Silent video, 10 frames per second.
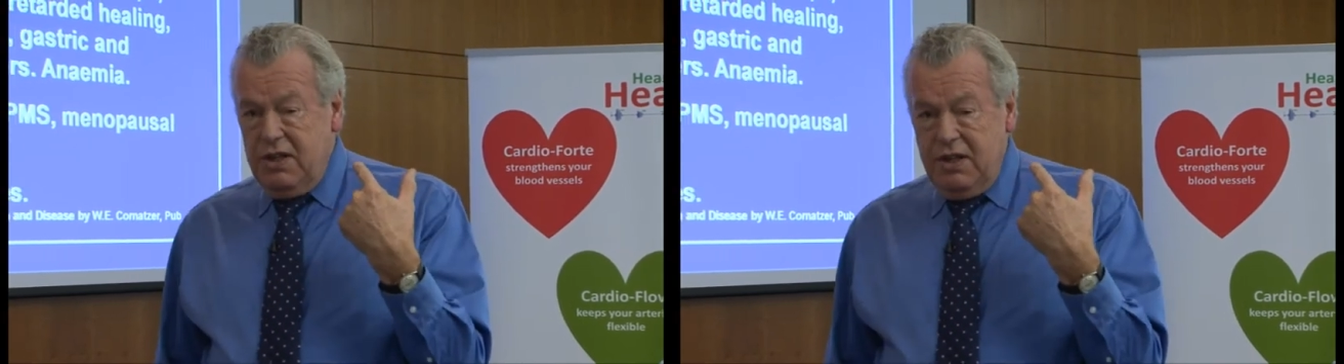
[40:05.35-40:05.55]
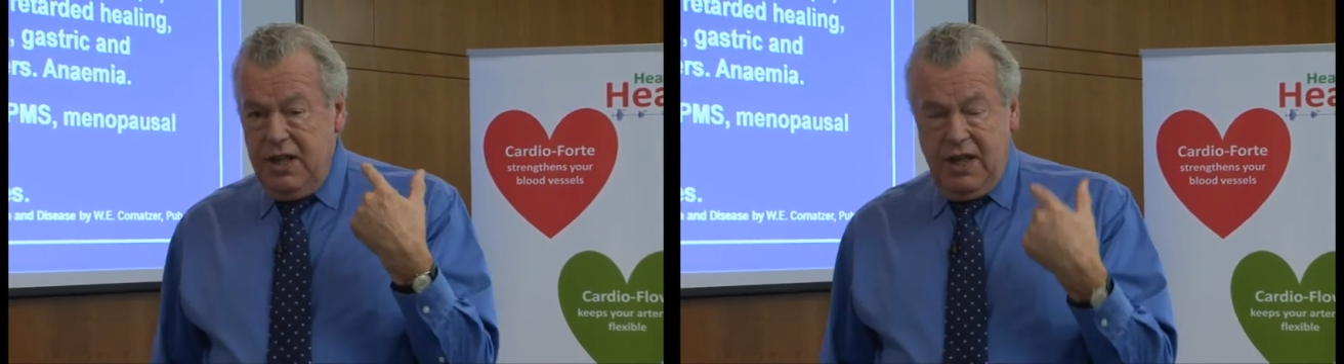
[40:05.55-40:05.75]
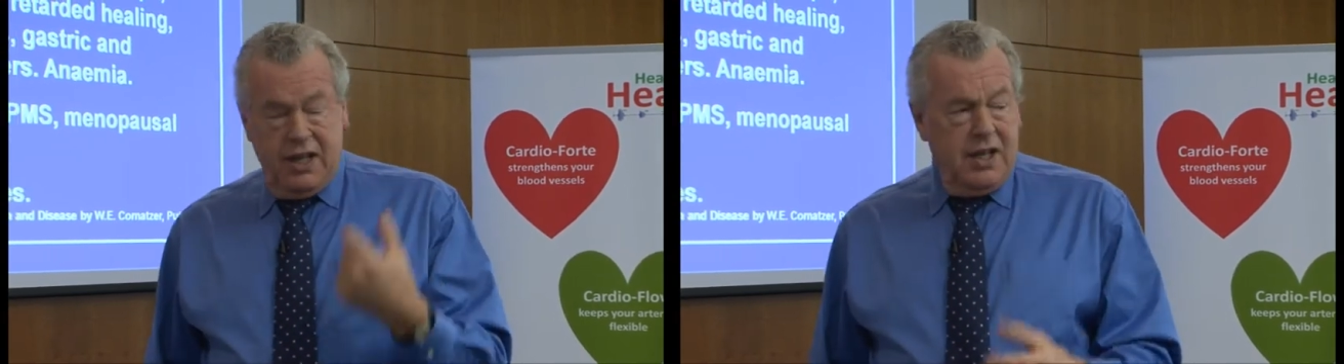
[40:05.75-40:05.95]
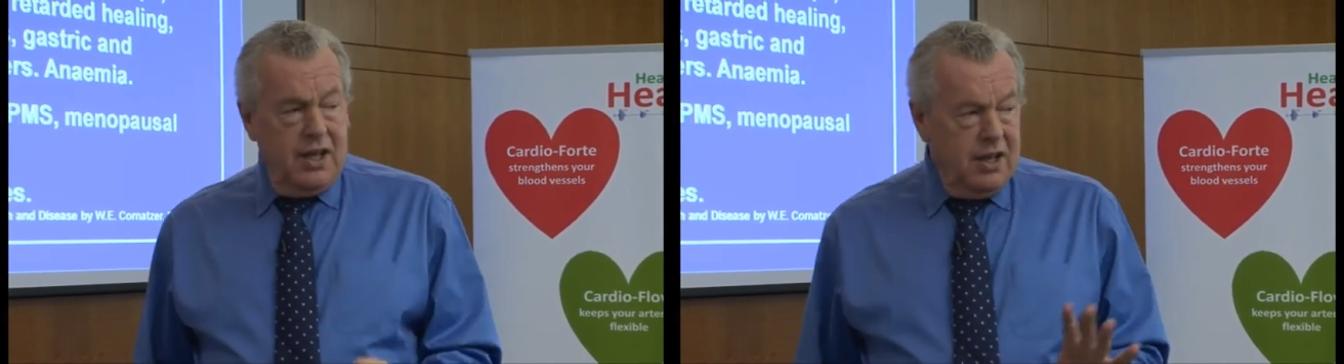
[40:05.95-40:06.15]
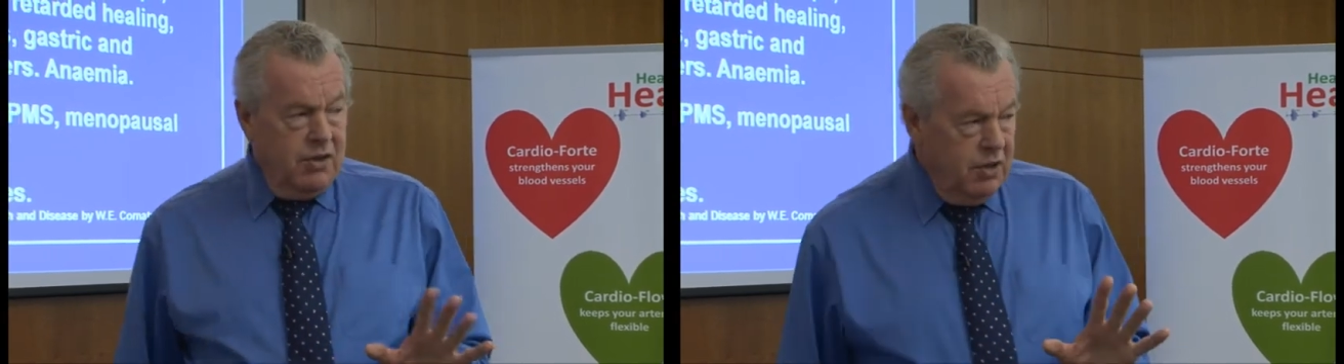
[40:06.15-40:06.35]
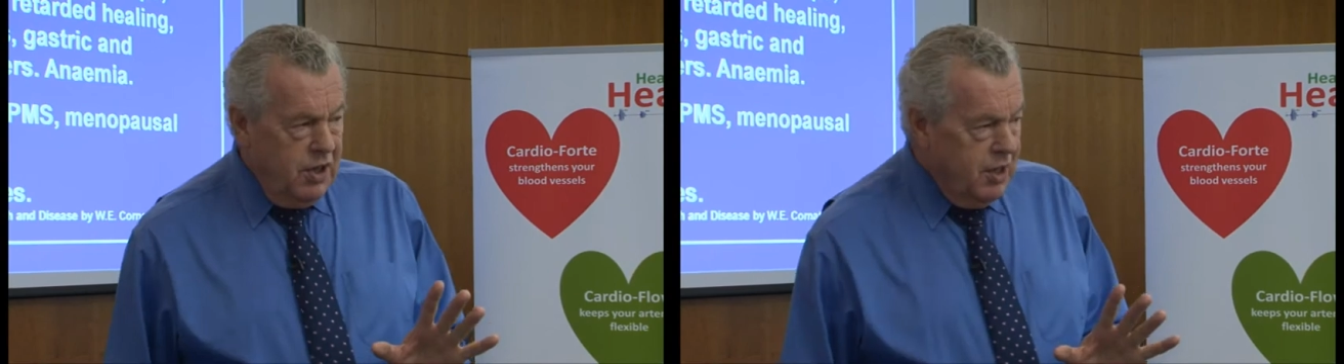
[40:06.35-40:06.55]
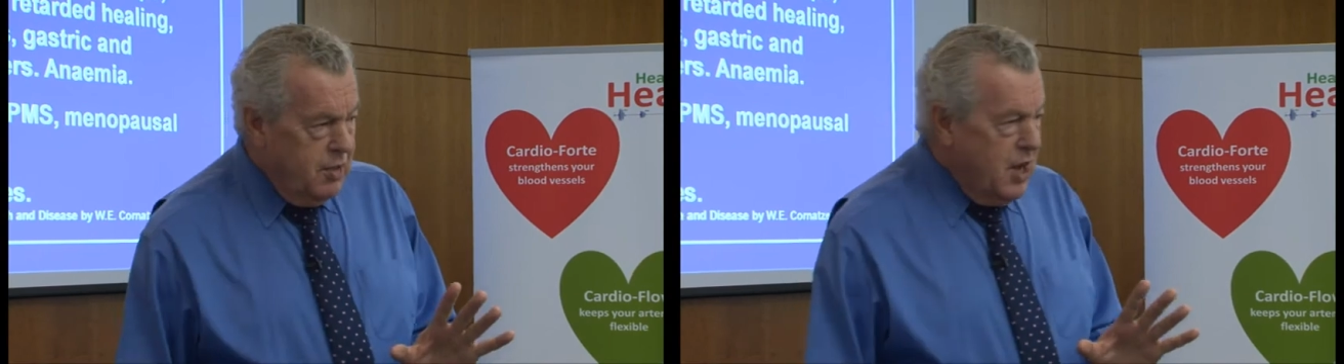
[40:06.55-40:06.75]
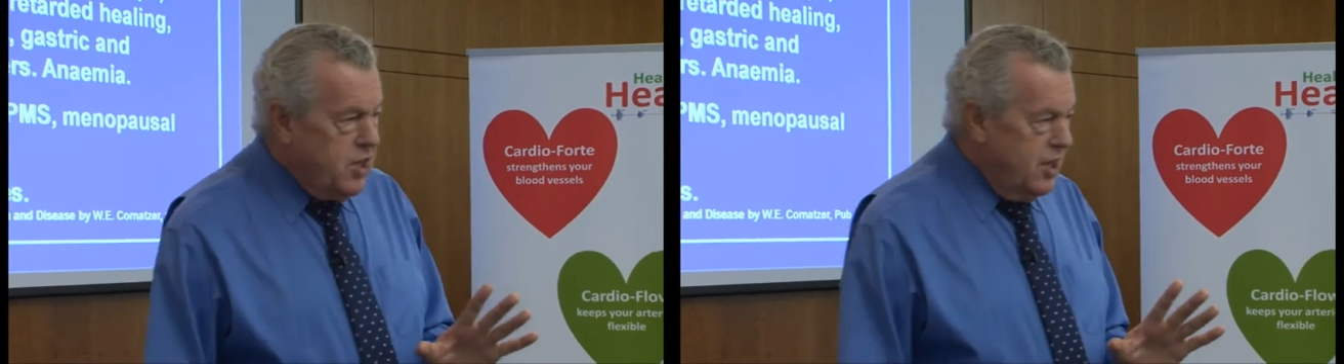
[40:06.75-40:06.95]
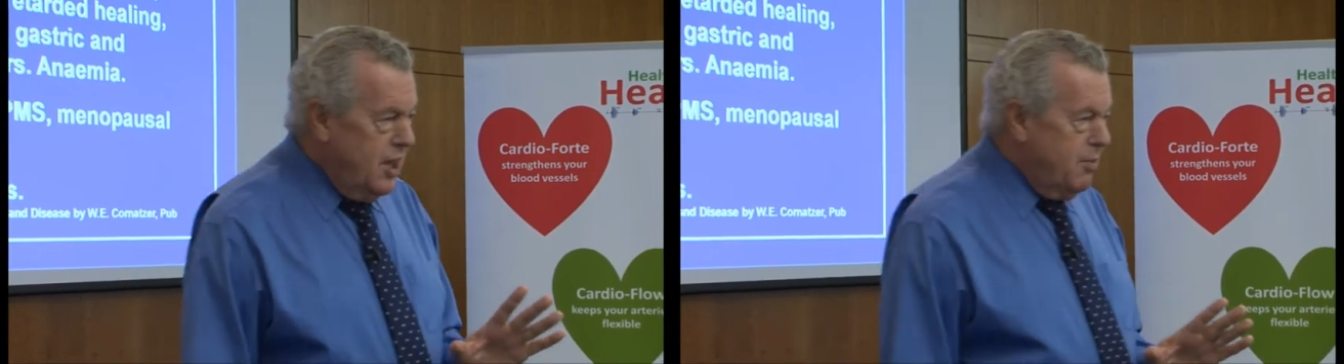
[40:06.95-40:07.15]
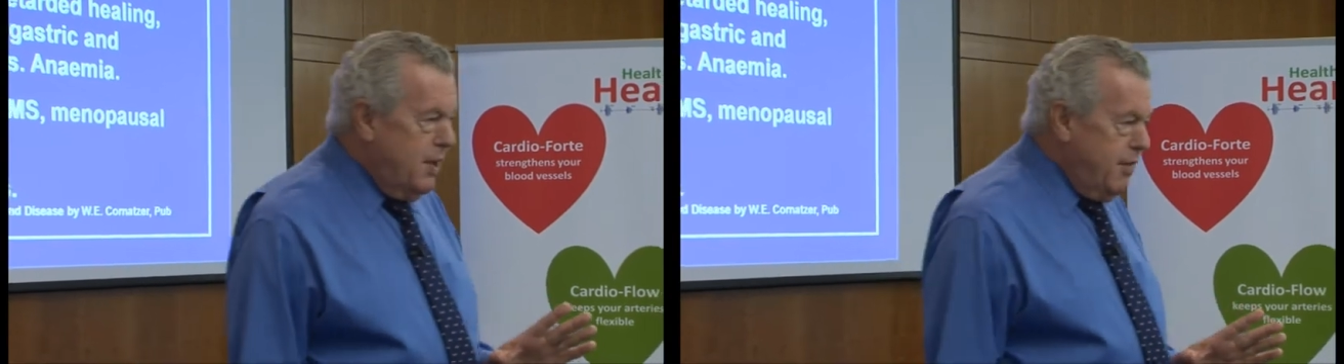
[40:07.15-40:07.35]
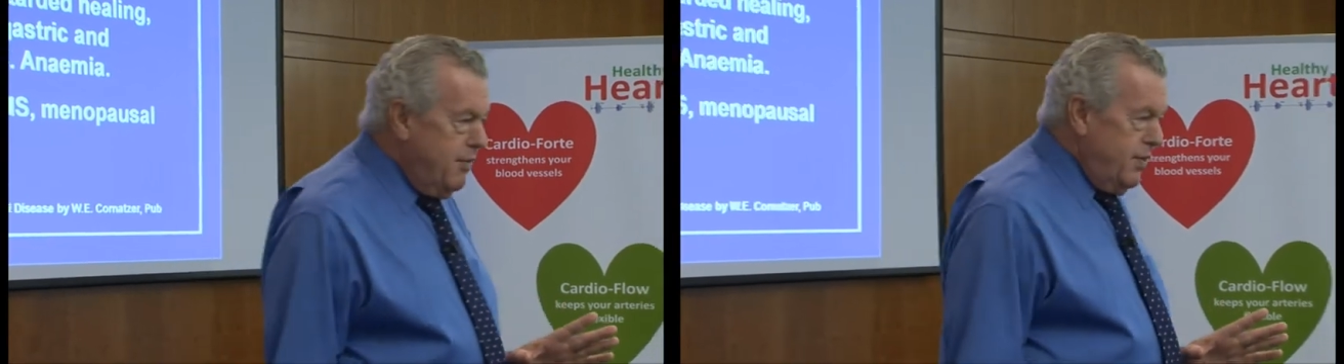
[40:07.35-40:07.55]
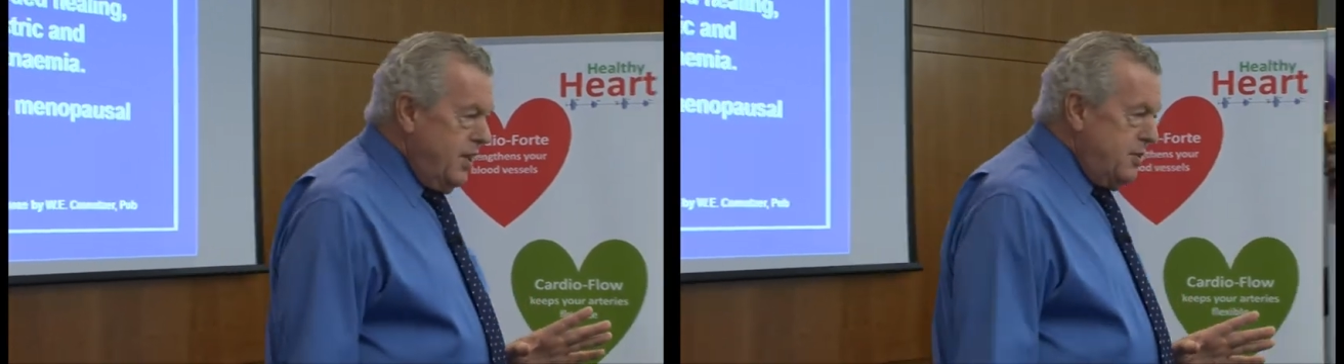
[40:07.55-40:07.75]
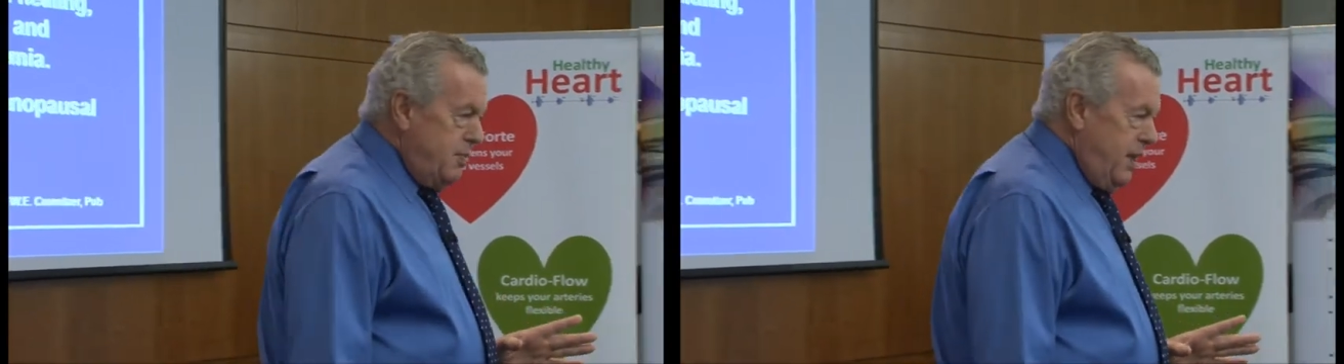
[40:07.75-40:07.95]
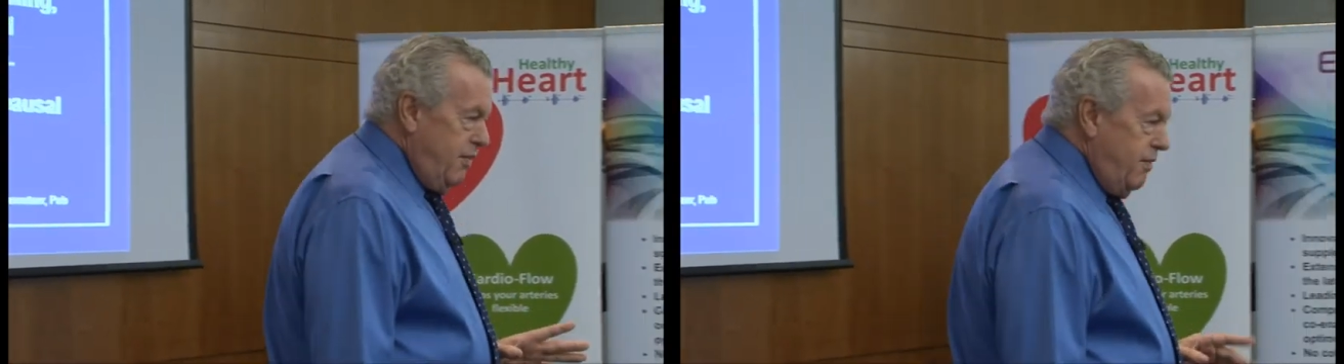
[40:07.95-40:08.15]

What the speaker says: You know, you can imagine how painful that's been